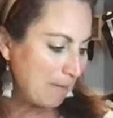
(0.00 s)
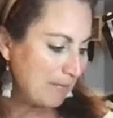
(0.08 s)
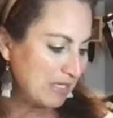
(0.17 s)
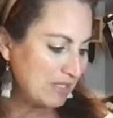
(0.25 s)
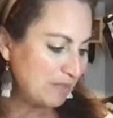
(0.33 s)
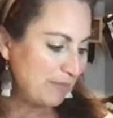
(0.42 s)

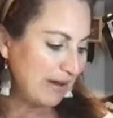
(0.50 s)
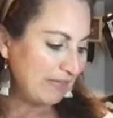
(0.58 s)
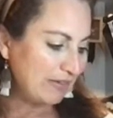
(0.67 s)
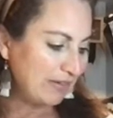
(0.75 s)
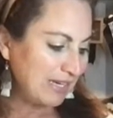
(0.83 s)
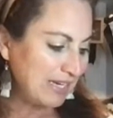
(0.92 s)
Miss
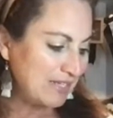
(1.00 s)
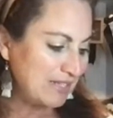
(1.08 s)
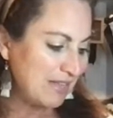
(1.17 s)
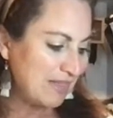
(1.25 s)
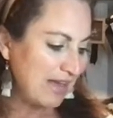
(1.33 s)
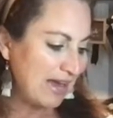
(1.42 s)
Beverly is
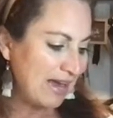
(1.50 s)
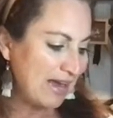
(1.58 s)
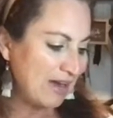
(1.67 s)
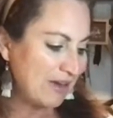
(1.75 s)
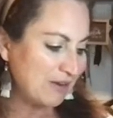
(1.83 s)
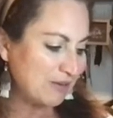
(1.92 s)
in the
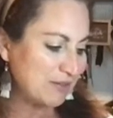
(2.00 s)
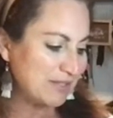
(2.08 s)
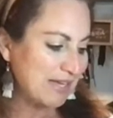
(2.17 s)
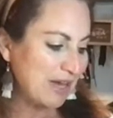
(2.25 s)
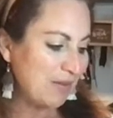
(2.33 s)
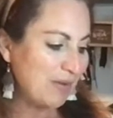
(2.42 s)
house.
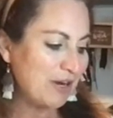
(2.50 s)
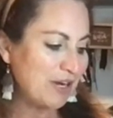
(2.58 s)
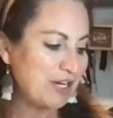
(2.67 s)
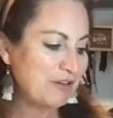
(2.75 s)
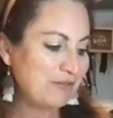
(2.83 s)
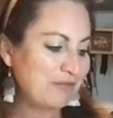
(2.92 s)
How are
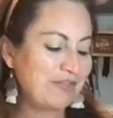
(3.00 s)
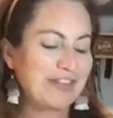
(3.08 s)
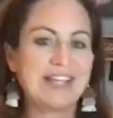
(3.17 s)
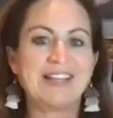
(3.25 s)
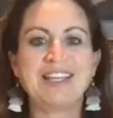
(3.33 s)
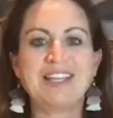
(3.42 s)
you
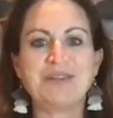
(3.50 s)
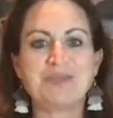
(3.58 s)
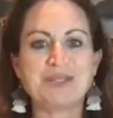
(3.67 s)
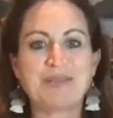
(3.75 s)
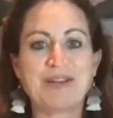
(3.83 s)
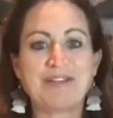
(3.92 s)
feeling,
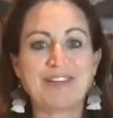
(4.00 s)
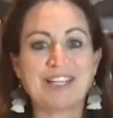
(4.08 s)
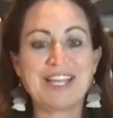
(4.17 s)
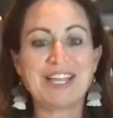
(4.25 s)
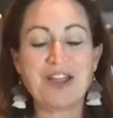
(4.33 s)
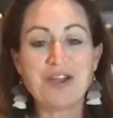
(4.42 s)
Miss
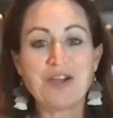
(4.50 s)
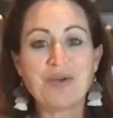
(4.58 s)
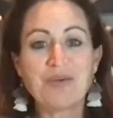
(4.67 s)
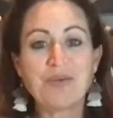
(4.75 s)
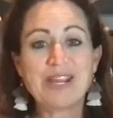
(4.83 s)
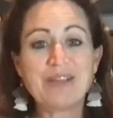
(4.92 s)
Beverly?
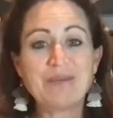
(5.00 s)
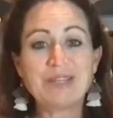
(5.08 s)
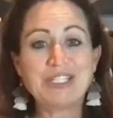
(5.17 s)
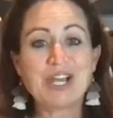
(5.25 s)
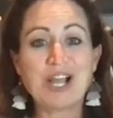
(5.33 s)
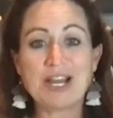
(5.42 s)
We have
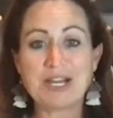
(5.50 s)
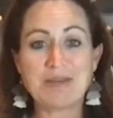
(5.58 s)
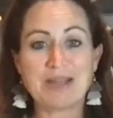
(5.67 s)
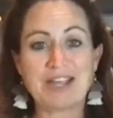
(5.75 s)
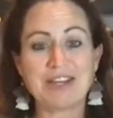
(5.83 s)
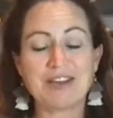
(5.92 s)
been talking
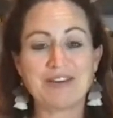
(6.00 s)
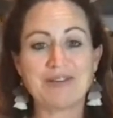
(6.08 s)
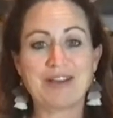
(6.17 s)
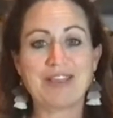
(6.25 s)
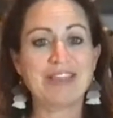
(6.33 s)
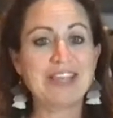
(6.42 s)
about you
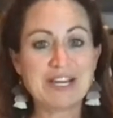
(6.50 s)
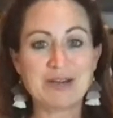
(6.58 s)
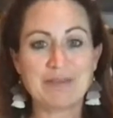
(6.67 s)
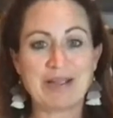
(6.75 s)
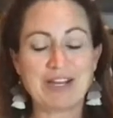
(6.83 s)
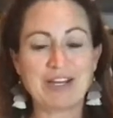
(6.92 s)
and
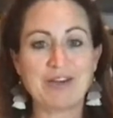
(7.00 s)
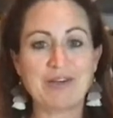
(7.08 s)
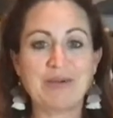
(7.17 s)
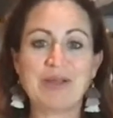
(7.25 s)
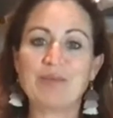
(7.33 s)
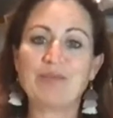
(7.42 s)
thinking about
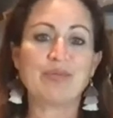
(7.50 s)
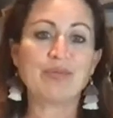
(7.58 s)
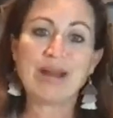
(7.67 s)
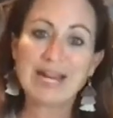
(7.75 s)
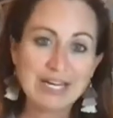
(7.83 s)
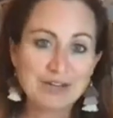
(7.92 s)
you and
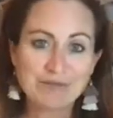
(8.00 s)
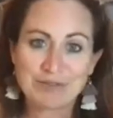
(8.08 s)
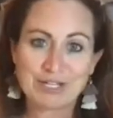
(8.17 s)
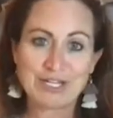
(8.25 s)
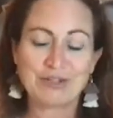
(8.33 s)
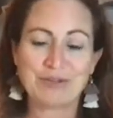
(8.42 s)
praying
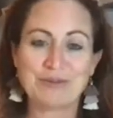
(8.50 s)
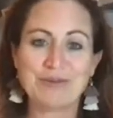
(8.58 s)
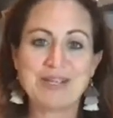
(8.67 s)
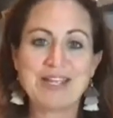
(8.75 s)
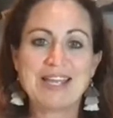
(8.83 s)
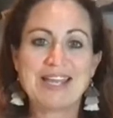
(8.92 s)
for
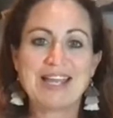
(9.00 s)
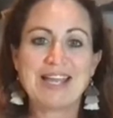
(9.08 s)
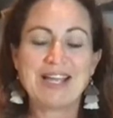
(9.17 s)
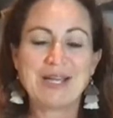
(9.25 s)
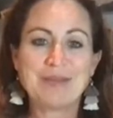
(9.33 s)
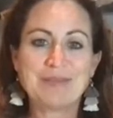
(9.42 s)
you.
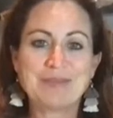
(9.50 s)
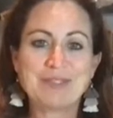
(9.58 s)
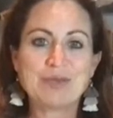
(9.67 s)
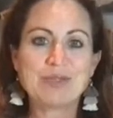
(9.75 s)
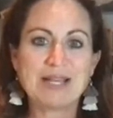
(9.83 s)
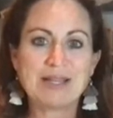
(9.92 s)
Um,
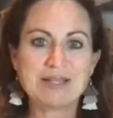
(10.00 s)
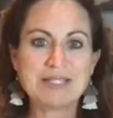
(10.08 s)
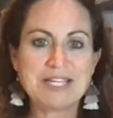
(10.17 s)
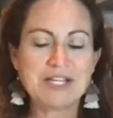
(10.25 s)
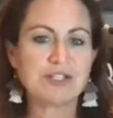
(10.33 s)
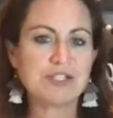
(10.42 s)
so tell us
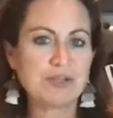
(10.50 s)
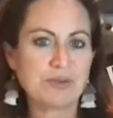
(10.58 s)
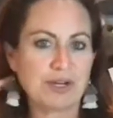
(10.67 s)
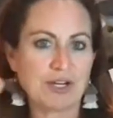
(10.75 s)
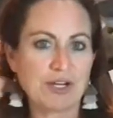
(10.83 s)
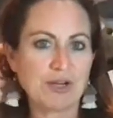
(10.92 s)
how you're
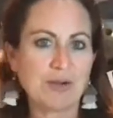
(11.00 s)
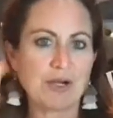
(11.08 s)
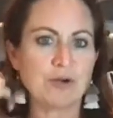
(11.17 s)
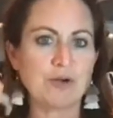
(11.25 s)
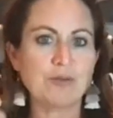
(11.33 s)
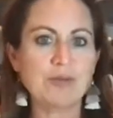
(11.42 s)
doing. Are you
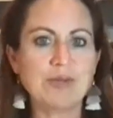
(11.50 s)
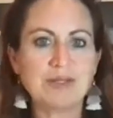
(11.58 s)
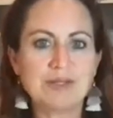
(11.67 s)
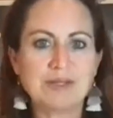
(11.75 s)
home?